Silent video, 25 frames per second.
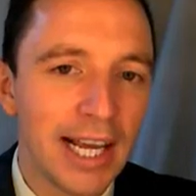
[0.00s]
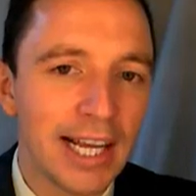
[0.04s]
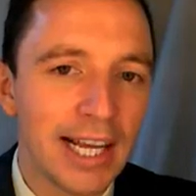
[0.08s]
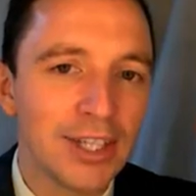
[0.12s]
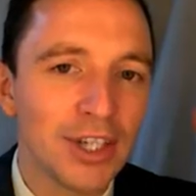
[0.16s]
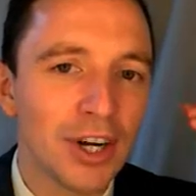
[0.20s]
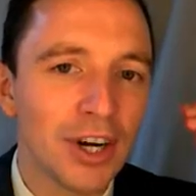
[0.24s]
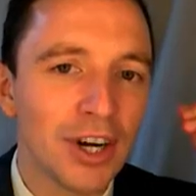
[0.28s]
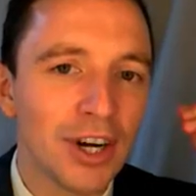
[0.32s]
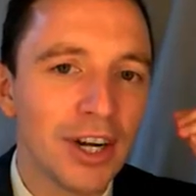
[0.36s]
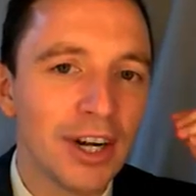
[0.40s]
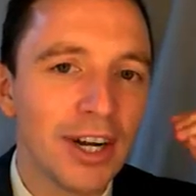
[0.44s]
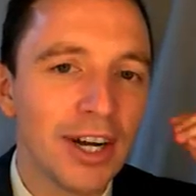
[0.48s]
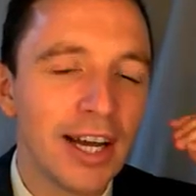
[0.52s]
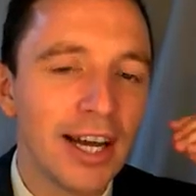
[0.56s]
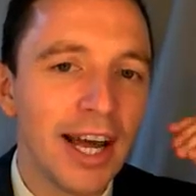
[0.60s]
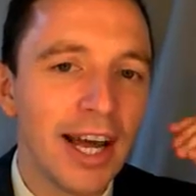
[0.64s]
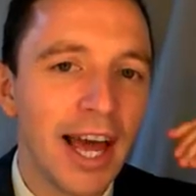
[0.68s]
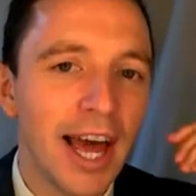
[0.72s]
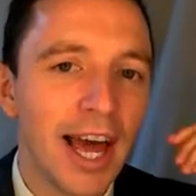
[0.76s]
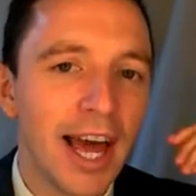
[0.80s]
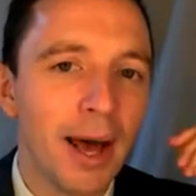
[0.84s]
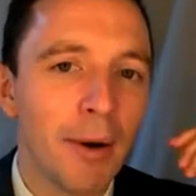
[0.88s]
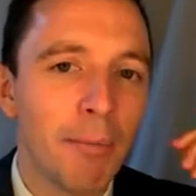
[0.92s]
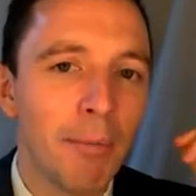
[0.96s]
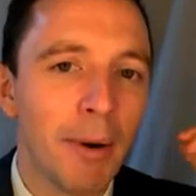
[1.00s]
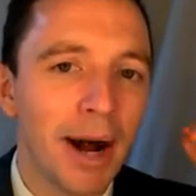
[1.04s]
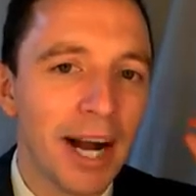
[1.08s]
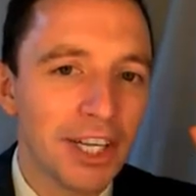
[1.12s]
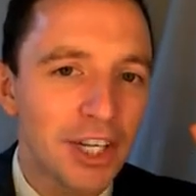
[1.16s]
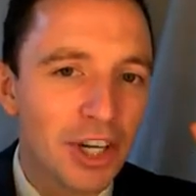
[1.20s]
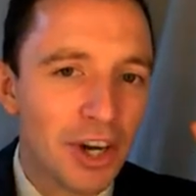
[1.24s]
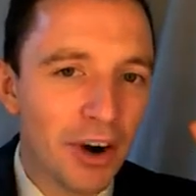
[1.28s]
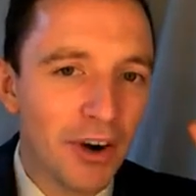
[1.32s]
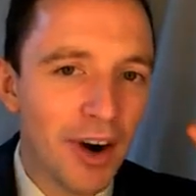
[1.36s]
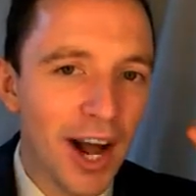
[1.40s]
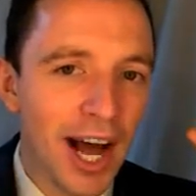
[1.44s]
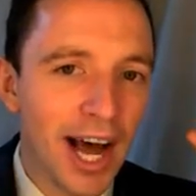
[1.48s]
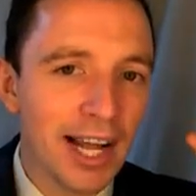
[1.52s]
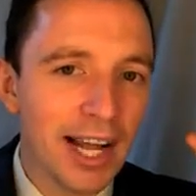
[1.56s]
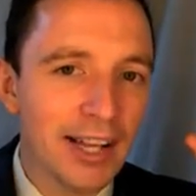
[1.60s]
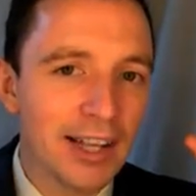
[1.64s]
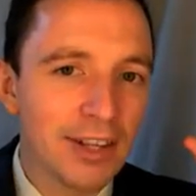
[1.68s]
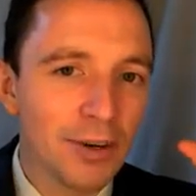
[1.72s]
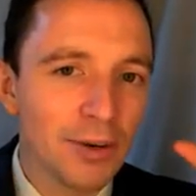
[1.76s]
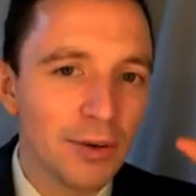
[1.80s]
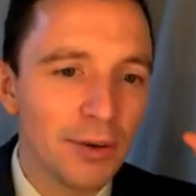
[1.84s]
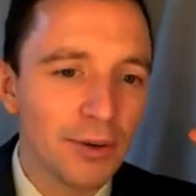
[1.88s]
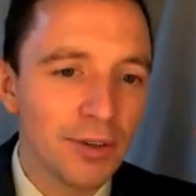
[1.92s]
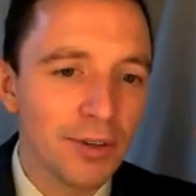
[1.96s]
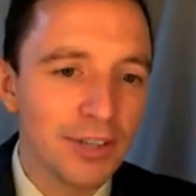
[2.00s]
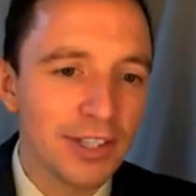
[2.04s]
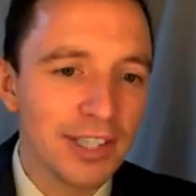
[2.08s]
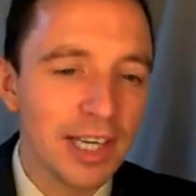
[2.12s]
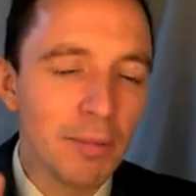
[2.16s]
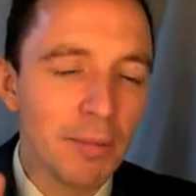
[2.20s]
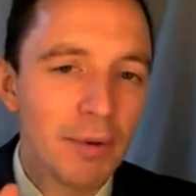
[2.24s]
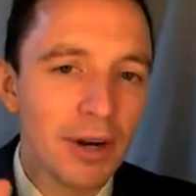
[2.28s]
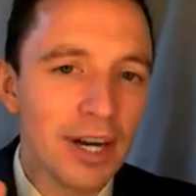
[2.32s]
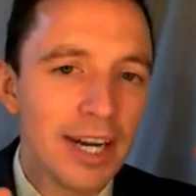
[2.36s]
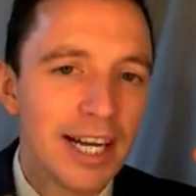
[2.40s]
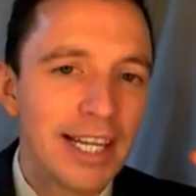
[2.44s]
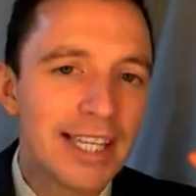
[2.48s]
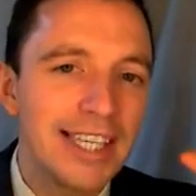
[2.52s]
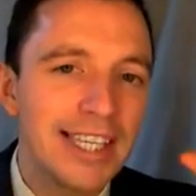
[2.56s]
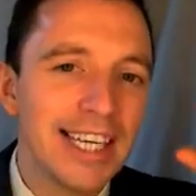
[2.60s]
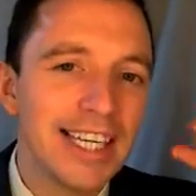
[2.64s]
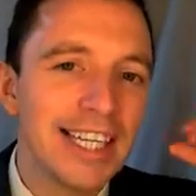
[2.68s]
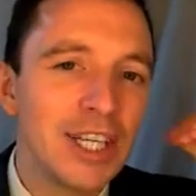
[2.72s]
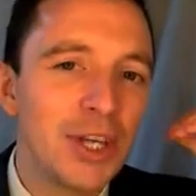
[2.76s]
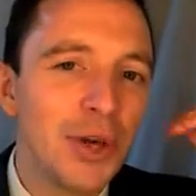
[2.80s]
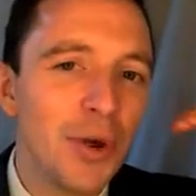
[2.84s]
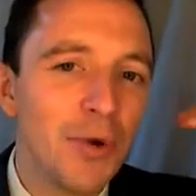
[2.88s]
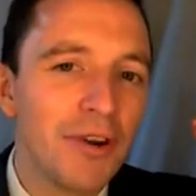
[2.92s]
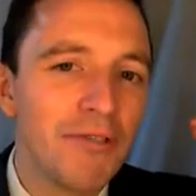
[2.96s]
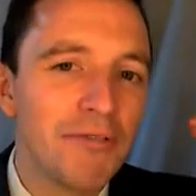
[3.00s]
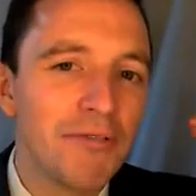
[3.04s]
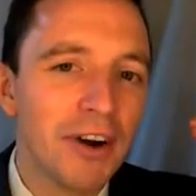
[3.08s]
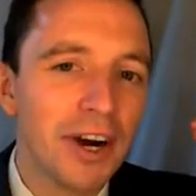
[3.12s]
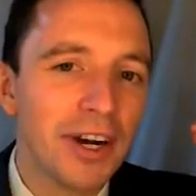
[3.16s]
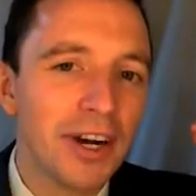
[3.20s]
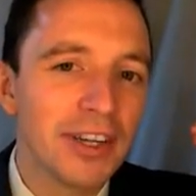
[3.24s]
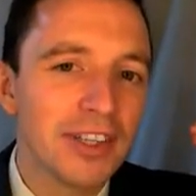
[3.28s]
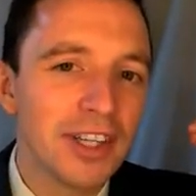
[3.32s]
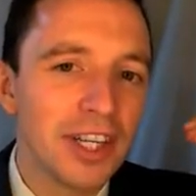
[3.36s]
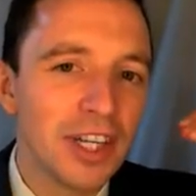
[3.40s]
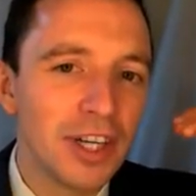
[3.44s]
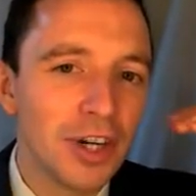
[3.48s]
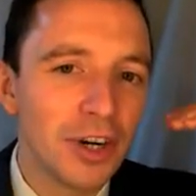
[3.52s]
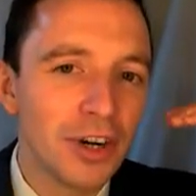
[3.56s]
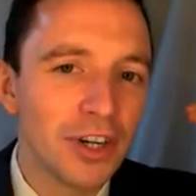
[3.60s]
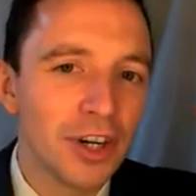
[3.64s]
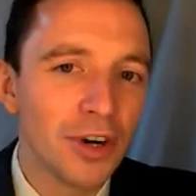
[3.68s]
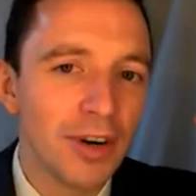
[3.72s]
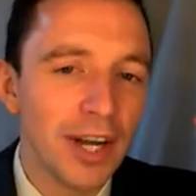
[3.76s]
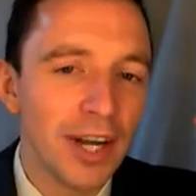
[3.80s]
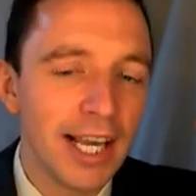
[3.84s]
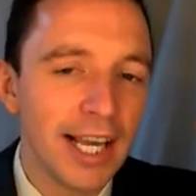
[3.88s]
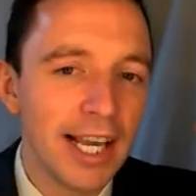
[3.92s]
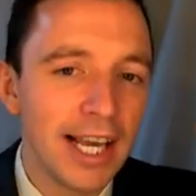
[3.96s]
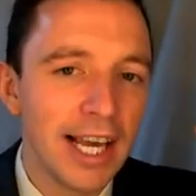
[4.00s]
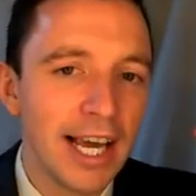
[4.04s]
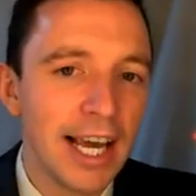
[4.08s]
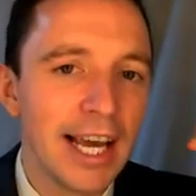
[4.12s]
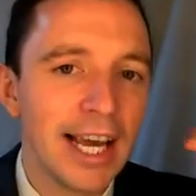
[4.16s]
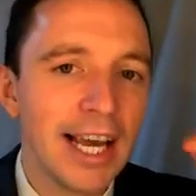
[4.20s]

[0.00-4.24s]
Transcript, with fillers: it's your uh, bachelorato, similar, it's in university, your degree.